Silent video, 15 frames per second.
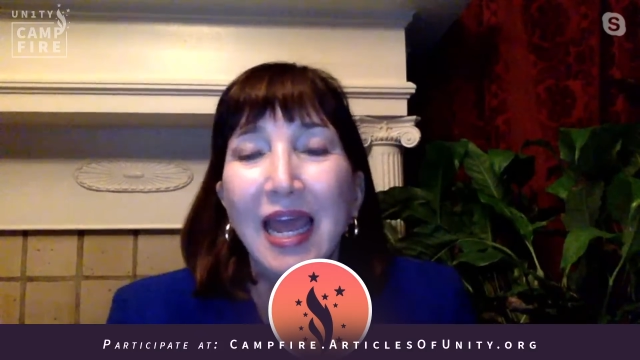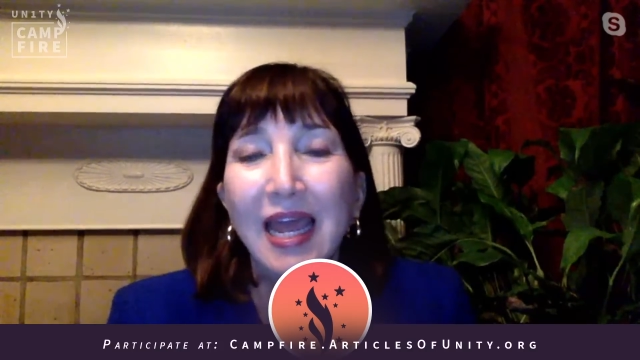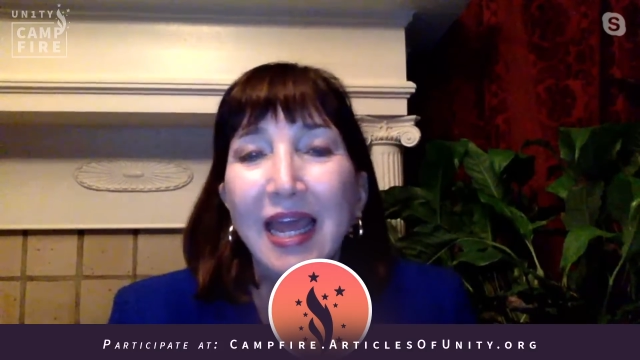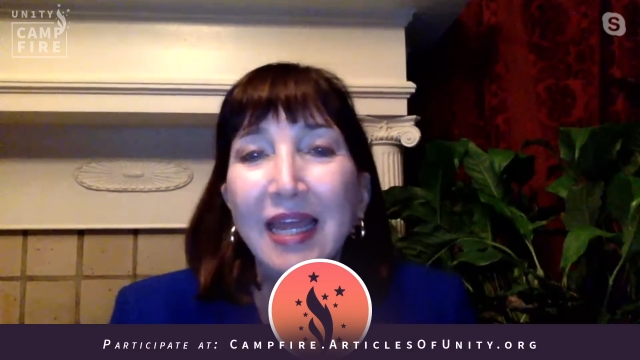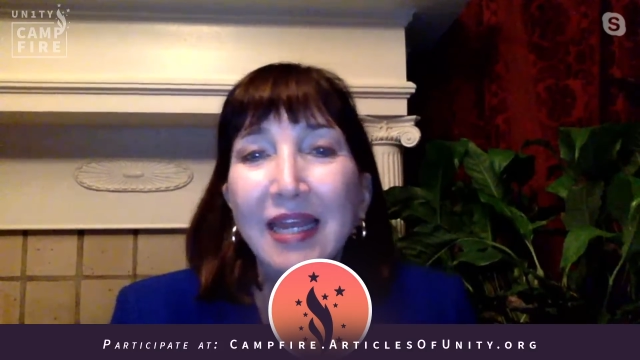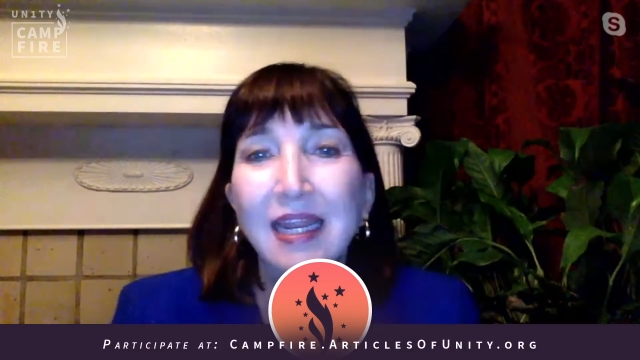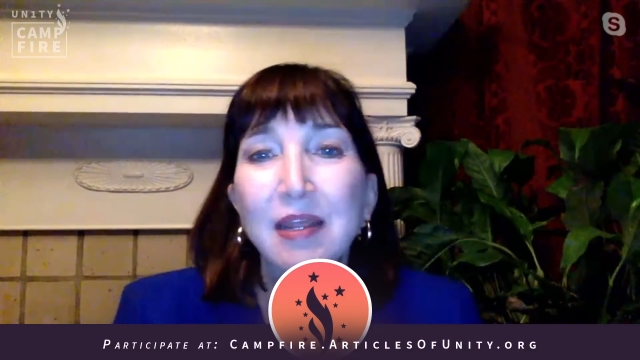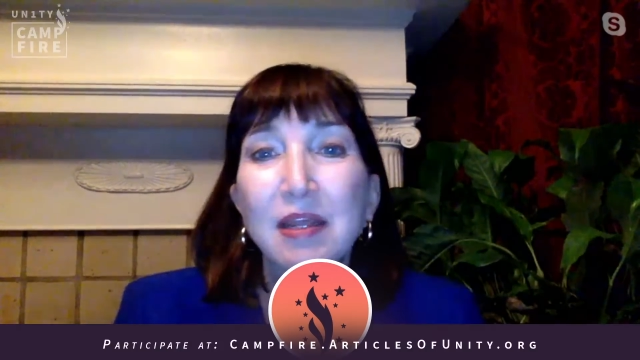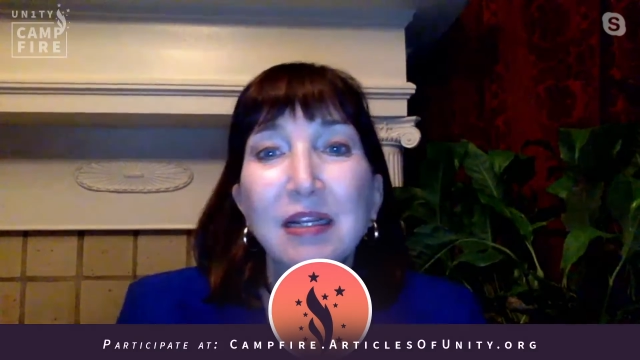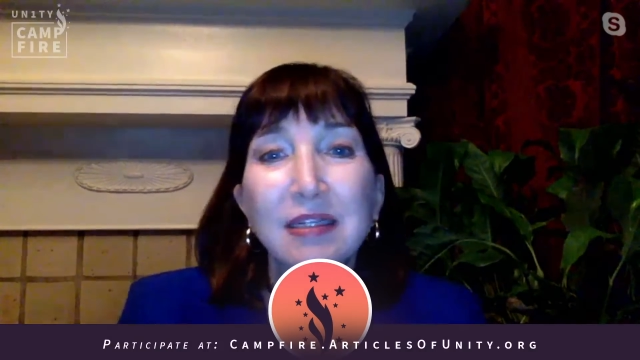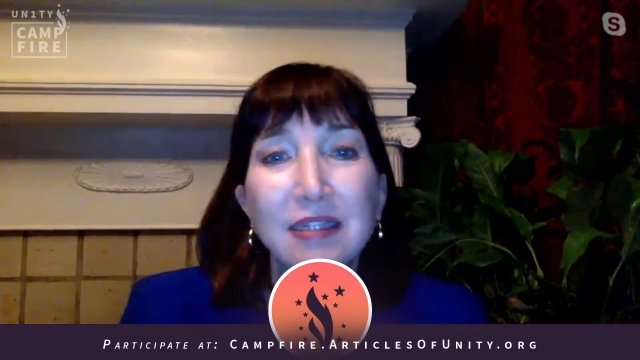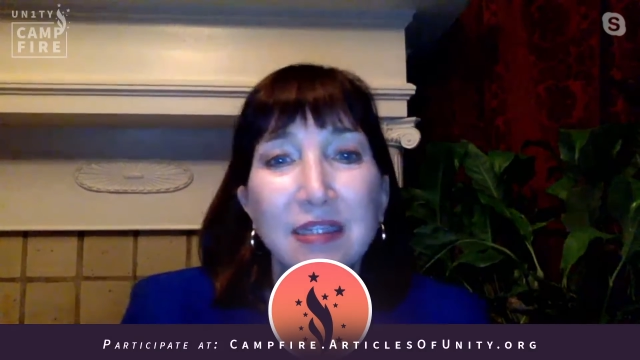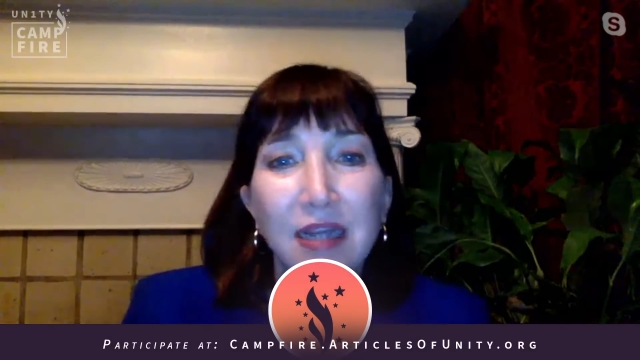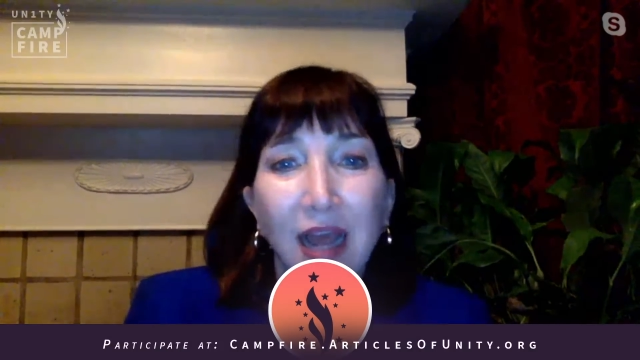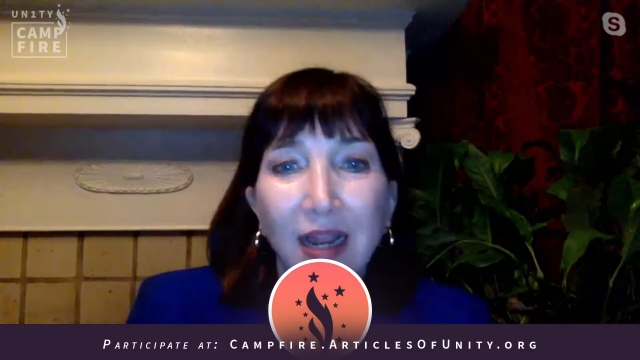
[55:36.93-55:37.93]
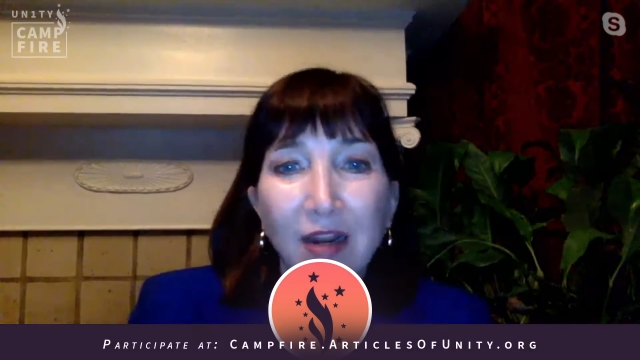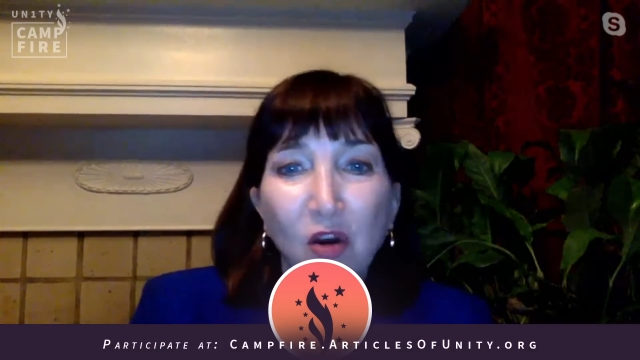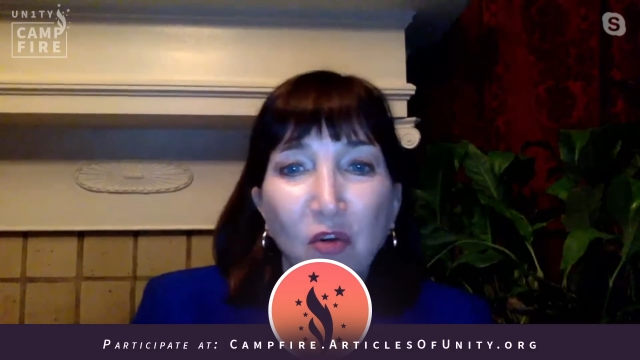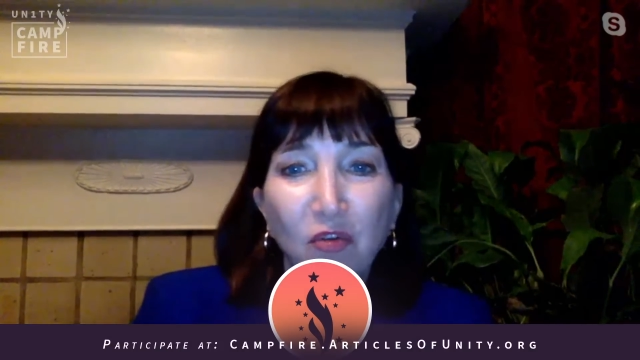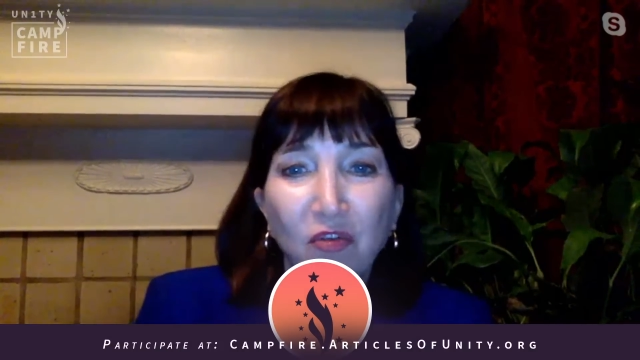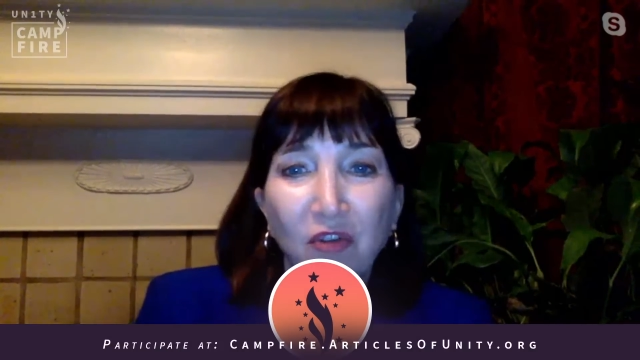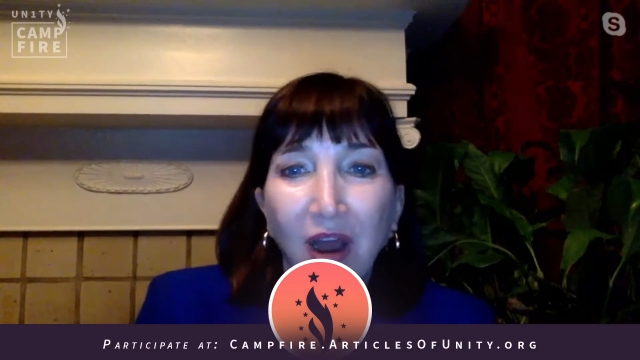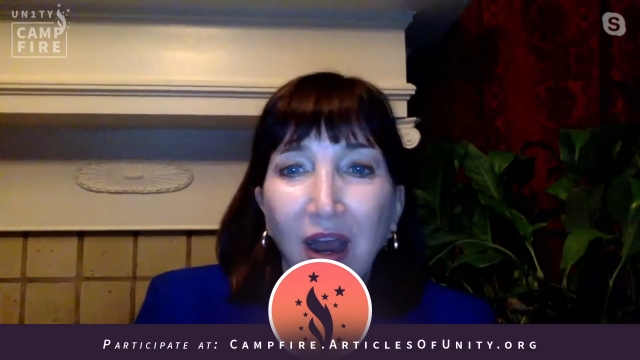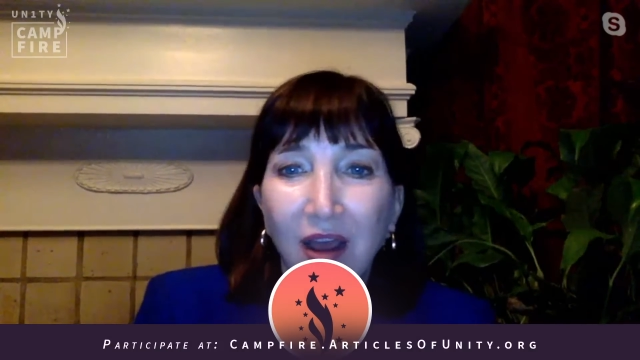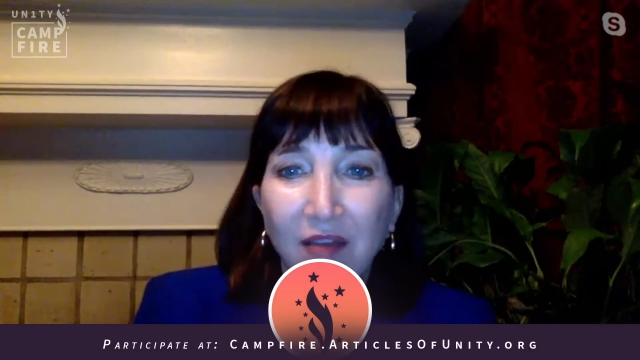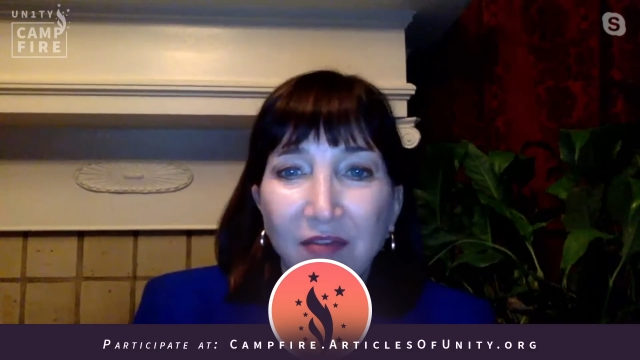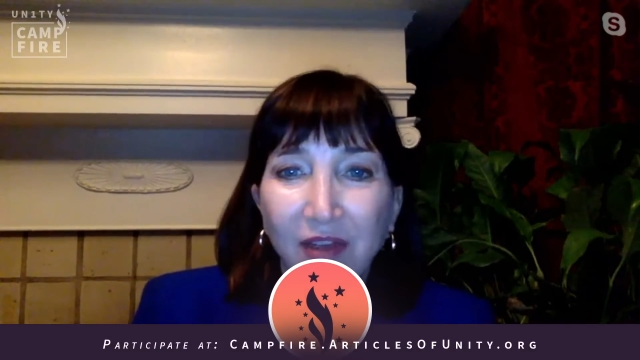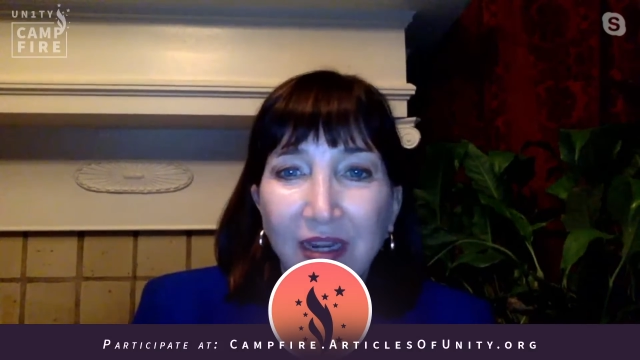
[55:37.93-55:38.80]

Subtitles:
it is 9:05,